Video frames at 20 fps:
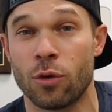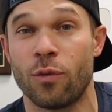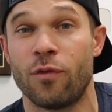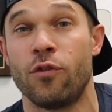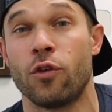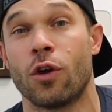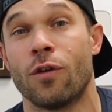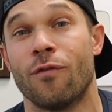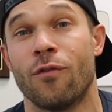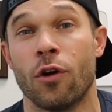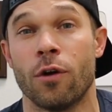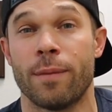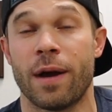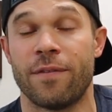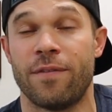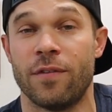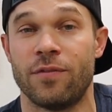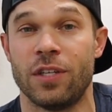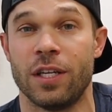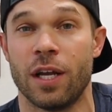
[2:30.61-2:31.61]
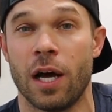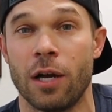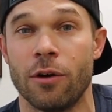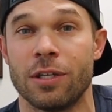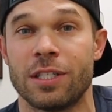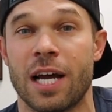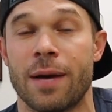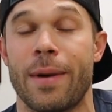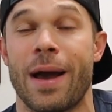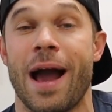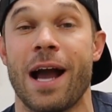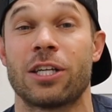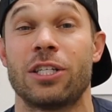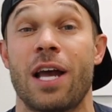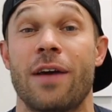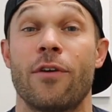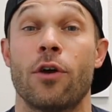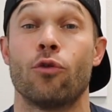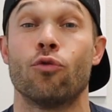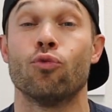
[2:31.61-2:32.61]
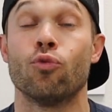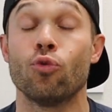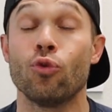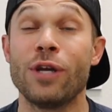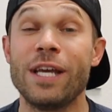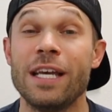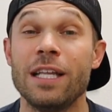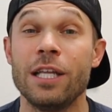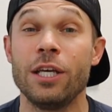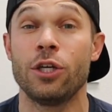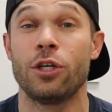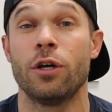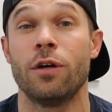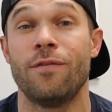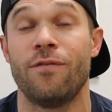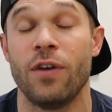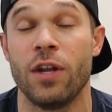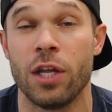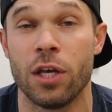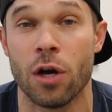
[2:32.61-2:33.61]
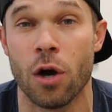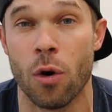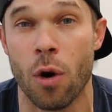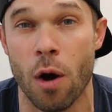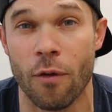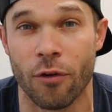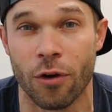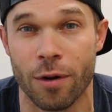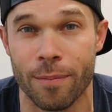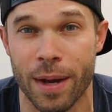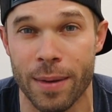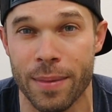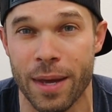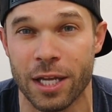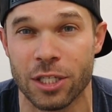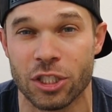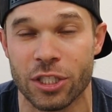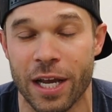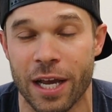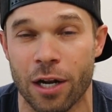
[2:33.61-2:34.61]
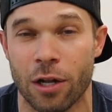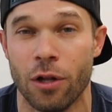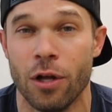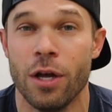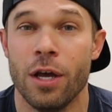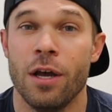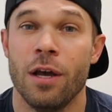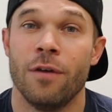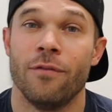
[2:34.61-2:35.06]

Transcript: If you convert my 1500 time, I actually have a really good video over on my main channel.